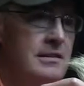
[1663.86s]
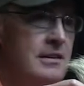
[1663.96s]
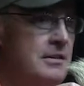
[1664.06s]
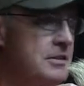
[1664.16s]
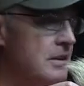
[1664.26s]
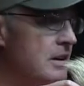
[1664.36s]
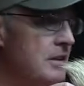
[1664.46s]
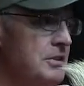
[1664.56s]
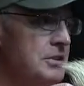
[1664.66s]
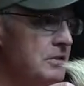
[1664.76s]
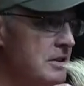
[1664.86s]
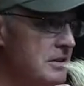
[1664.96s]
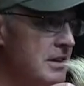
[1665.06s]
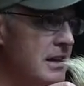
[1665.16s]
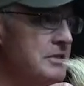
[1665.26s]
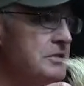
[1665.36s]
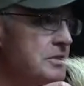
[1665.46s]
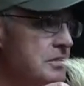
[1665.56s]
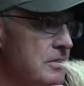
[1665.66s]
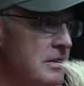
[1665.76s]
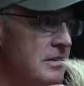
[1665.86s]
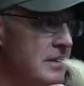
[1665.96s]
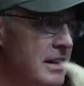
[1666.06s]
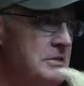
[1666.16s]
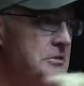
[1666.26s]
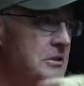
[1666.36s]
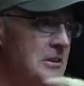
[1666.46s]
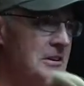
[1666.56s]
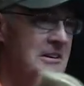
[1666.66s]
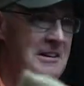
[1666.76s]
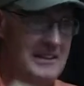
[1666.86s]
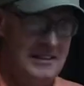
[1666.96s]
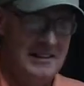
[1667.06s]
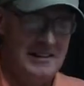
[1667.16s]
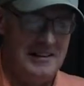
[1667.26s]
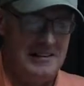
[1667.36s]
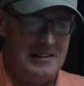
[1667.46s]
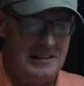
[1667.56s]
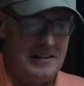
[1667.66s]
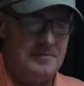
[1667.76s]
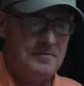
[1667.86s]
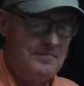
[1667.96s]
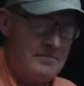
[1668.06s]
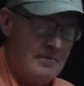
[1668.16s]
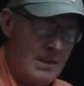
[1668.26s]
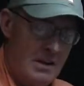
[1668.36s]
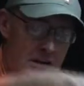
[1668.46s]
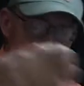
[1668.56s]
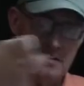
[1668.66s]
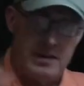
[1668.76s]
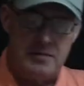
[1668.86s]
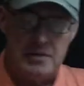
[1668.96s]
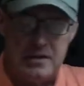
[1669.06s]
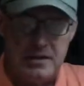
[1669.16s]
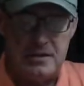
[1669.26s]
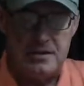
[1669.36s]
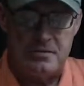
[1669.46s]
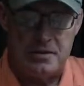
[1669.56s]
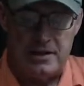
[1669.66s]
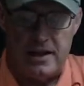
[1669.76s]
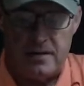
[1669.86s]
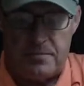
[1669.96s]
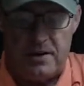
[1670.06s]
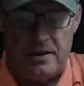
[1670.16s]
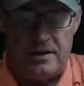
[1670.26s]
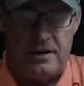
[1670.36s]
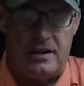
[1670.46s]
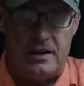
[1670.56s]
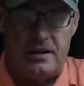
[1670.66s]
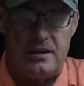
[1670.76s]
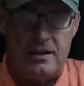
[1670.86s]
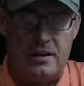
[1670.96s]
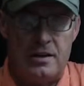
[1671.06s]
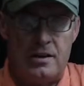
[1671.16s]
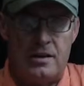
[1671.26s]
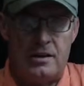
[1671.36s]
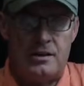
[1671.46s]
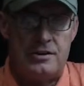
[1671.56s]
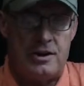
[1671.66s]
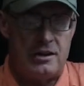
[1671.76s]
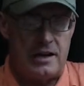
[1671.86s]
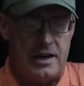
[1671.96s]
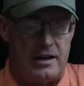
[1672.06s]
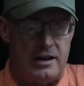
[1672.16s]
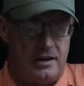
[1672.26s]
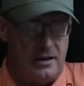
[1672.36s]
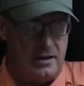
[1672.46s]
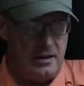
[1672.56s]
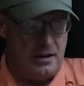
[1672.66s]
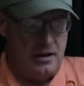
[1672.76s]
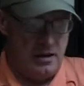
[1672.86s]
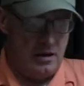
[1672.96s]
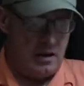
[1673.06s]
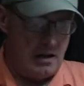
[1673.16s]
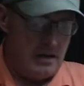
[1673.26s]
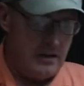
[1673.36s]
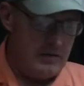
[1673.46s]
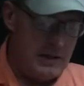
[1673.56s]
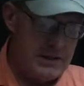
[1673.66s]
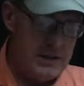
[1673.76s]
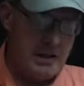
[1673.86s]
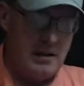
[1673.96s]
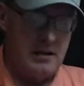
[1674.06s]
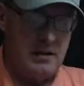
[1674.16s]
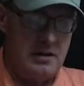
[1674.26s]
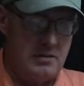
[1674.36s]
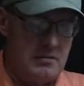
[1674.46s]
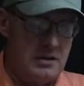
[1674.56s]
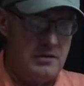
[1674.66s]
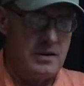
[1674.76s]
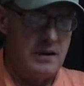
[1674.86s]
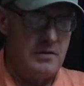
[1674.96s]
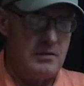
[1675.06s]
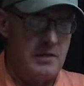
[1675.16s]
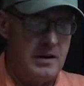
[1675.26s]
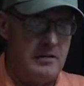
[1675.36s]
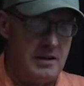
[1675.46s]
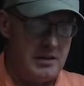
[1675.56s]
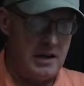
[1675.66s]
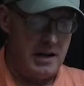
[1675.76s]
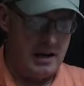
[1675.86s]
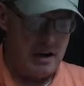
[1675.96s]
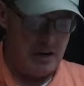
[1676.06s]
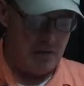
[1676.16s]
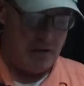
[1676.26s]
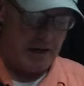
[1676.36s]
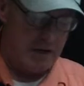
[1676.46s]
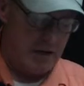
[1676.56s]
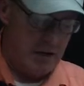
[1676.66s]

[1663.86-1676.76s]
There's long, short, extra long in there. We'll take my scissors and we'll take a pretty good chunk out of here. The reason don't ever, whenever you're tying a hair wing,